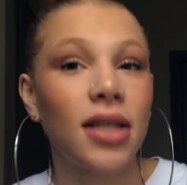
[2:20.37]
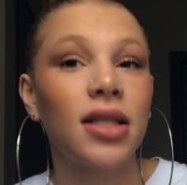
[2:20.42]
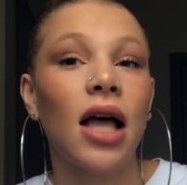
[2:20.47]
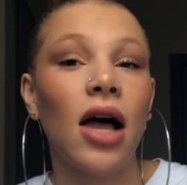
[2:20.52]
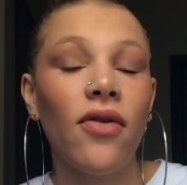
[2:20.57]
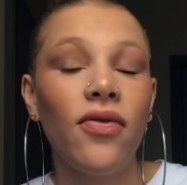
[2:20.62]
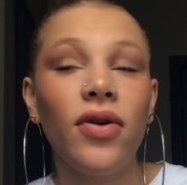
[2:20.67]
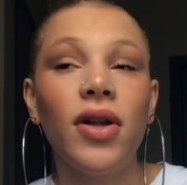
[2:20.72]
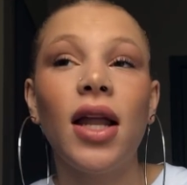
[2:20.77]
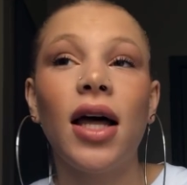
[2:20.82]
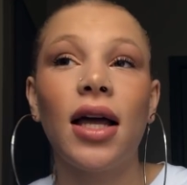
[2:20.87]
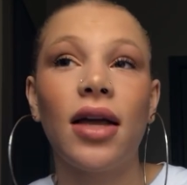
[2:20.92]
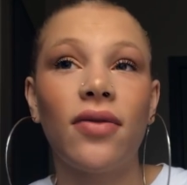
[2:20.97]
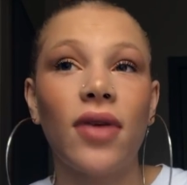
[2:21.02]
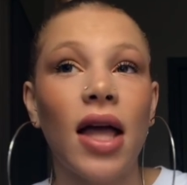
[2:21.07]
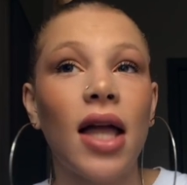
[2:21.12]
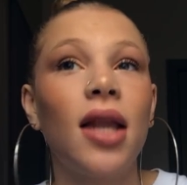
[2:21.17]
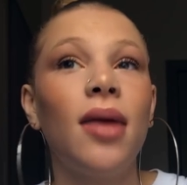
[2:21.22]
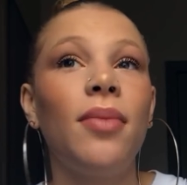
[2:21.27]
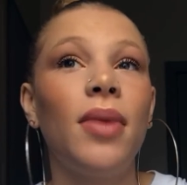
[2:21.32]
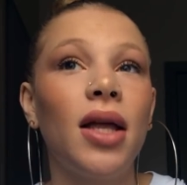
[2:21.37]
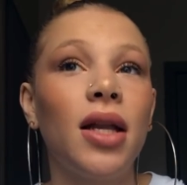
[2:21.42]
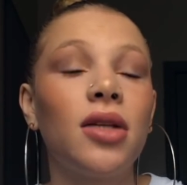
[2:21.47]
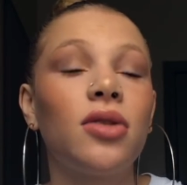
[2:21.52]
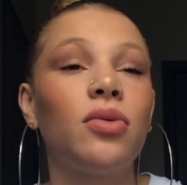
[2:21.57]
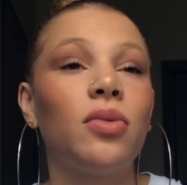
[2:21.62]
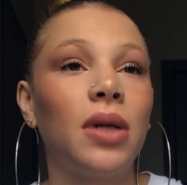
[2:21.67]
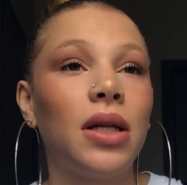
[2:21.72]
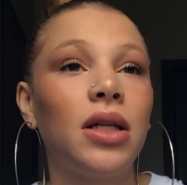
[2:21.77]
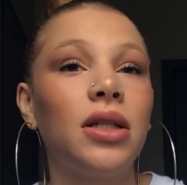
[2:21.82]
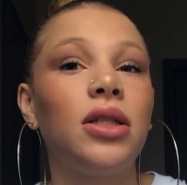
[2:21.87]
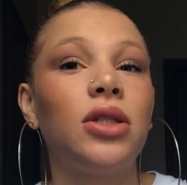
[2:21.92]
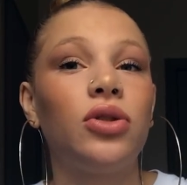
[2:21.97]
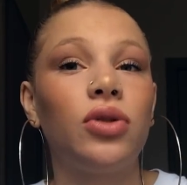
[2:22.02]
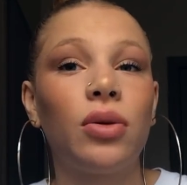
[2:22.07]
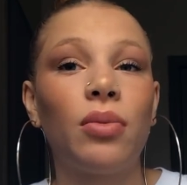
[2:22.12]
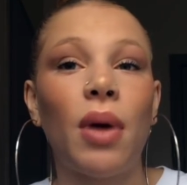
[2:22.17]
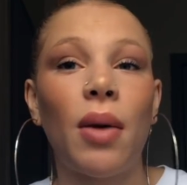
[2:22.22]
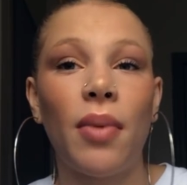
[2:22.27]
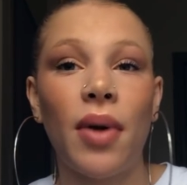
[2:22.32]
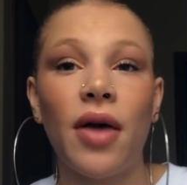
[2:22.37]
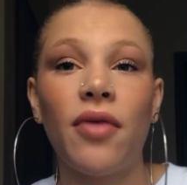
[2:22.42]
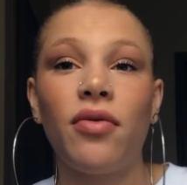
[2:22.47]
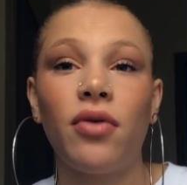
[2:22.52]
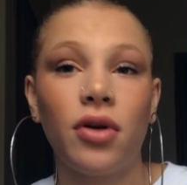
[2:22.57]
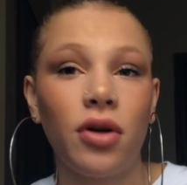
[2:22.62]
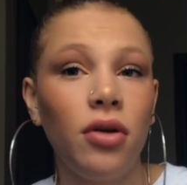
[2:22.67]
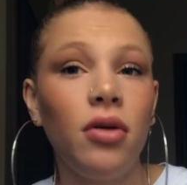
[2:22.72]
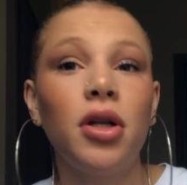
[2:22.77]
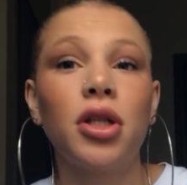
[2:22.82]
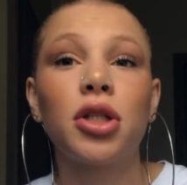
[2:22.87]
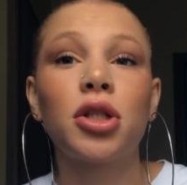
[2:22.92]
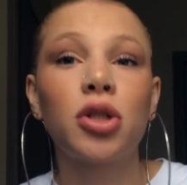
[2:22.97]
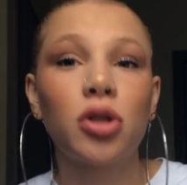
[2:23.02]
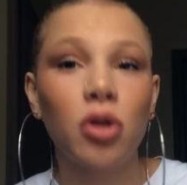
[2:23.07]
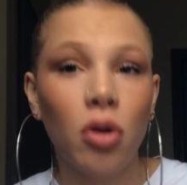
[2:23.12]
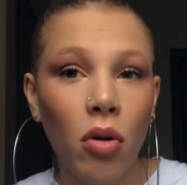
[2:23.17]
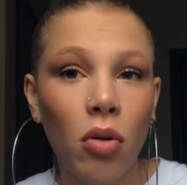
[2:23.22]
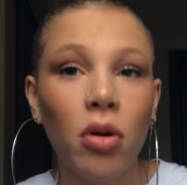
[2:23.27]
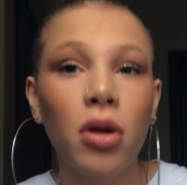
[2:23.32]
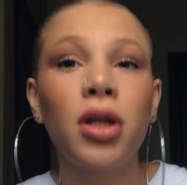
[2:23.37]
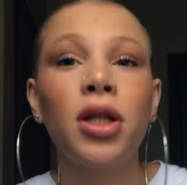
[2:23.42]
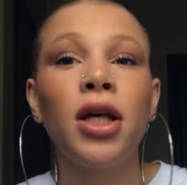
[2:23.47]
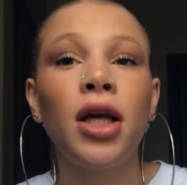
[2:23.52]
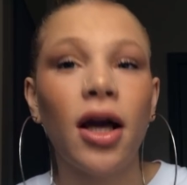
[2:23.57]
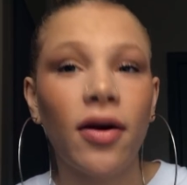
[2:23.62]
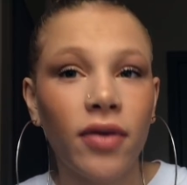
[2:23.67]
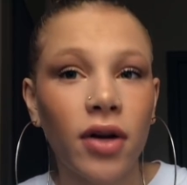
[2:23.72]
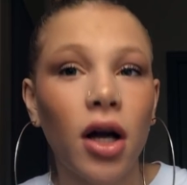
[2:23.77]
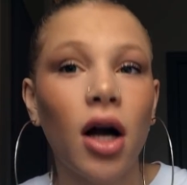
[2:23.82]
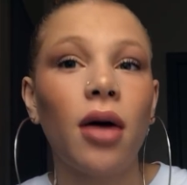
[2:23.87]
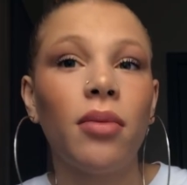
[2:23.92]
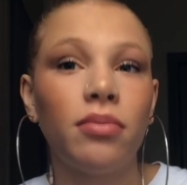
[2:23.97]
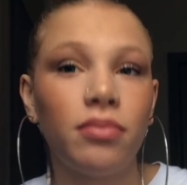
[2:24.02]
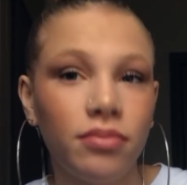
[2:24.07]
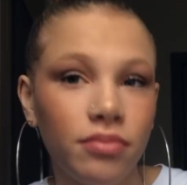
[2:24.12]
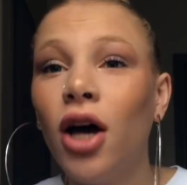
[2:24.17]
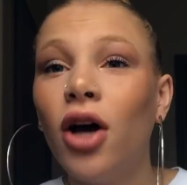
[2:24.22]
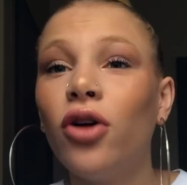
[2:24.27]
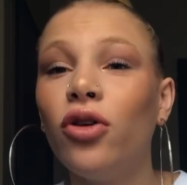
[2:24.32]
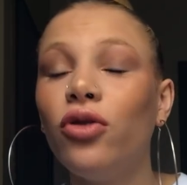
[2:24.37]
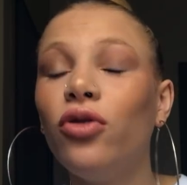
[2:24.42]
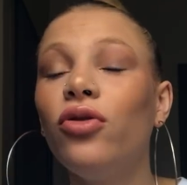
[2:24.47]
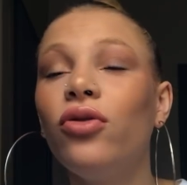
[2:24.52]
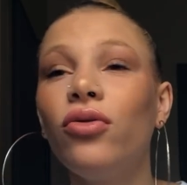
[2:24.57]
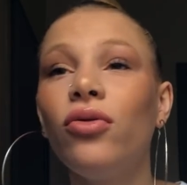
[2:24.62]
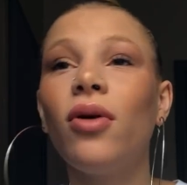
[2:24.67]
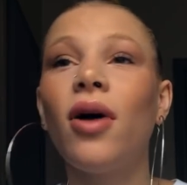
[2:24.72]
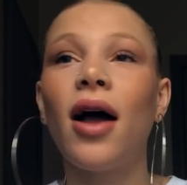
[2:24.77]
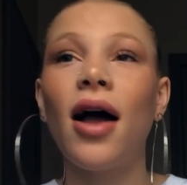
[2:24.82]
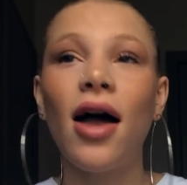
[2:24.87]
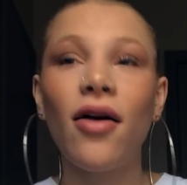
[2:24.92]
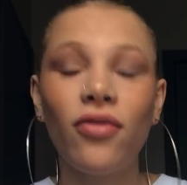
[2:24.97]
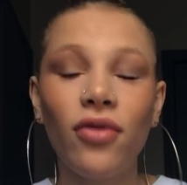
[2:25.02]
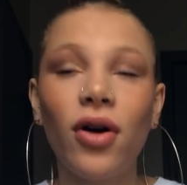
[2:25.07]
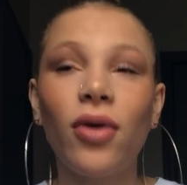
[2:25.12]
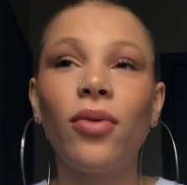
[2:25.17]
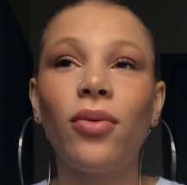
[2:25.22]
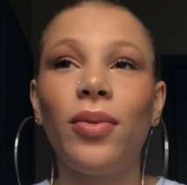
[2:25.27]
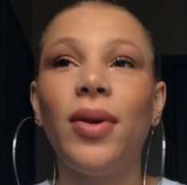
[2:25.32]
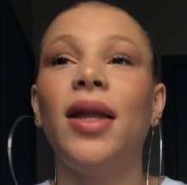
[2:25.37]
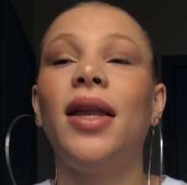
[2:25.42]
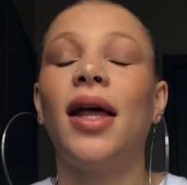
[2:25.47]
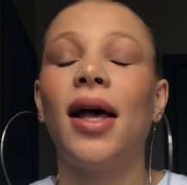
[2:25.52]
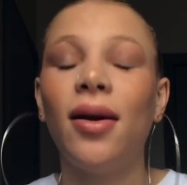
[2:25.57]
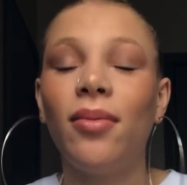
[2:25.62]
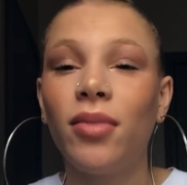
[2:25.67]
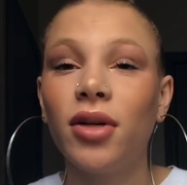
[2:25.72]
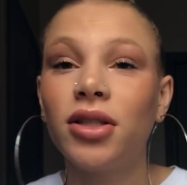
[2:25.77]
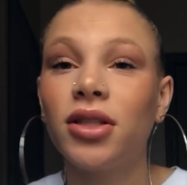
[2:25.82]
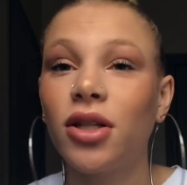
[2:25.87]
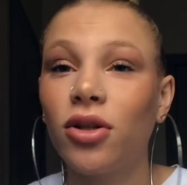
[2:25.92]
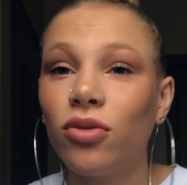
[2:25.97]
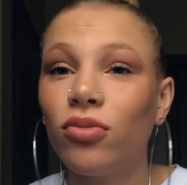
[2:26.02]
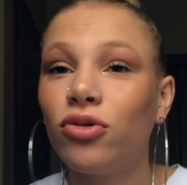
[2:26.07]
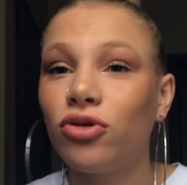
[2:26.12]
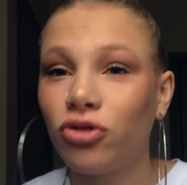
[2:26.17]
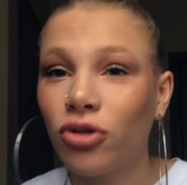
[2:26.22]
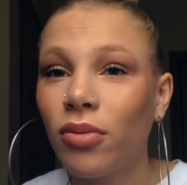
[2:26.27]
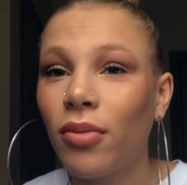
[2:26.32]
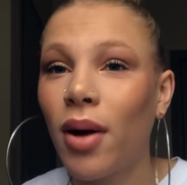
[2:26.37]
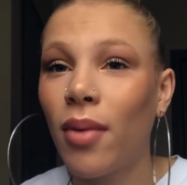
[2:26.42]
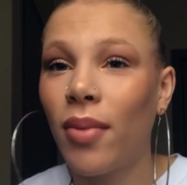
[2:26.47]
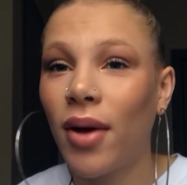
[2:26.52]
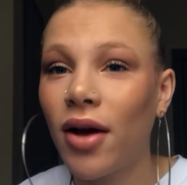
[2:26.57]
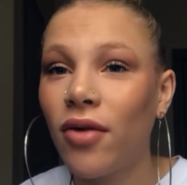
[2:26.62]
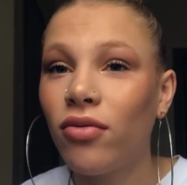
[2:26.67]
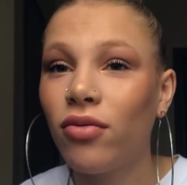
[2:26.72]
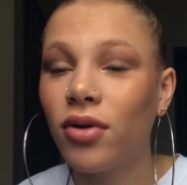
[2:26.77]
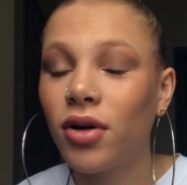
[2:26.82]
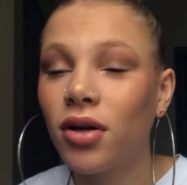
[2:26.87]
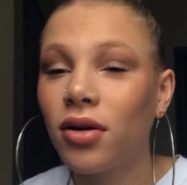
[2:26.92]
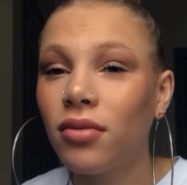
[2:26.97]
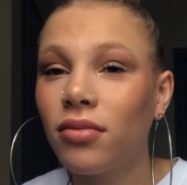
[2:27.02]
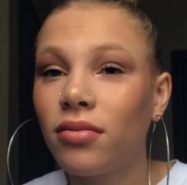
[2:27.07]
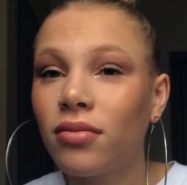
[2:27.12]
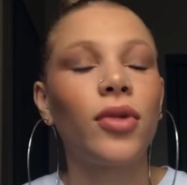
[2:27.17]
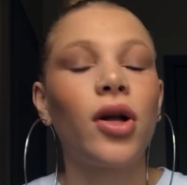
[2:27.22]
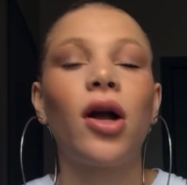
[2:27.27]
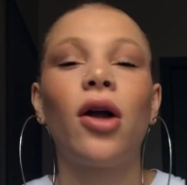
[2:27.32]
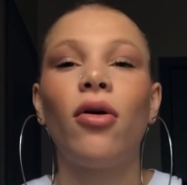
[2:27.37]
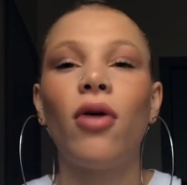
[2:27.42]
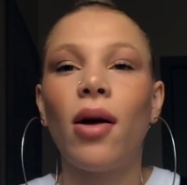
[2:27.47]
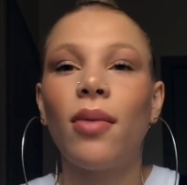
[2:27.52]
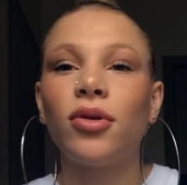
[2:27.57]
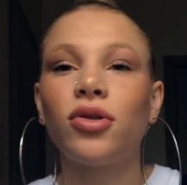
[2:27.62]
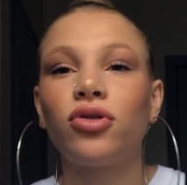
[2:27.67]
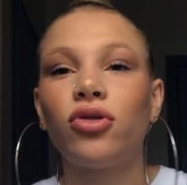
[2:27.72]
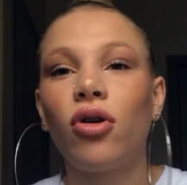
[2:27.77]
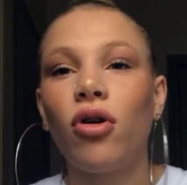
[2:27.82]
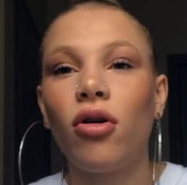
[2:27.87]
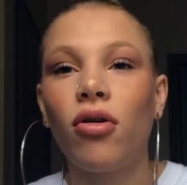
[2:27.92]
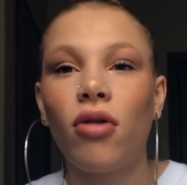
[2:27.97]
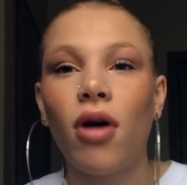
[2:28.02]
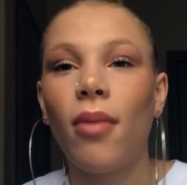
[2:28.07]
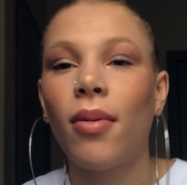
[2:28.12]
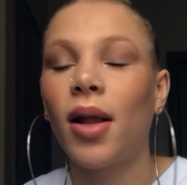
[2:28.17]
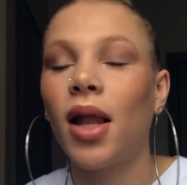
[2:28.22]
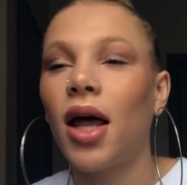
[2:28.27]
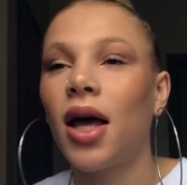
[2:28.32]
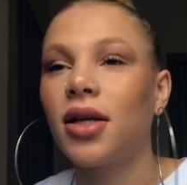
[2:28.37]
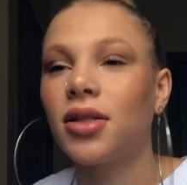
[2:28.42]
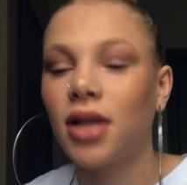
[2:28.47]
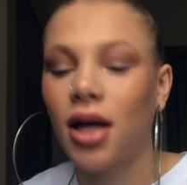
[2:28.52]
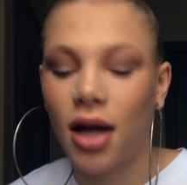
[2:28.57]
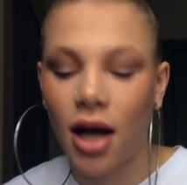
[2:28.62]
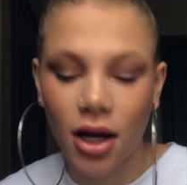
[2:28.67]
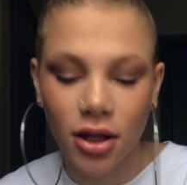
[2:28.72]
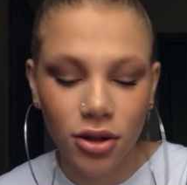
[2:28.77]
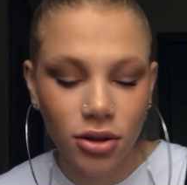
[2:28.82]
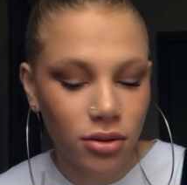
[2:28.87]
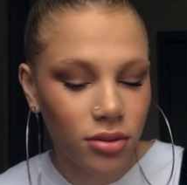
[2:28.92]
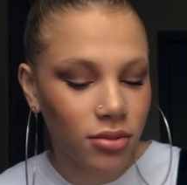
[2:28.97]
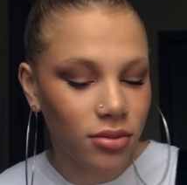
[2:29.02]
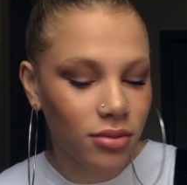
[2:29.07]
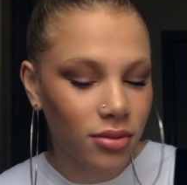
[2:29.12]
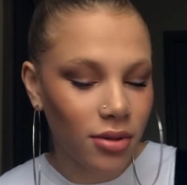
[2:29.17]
I feel like if any man is willing to drink my bath water, you could totally have a cup. You fuck with me that much that you would drink my bath water, grab a straw, grab a glass, I got you.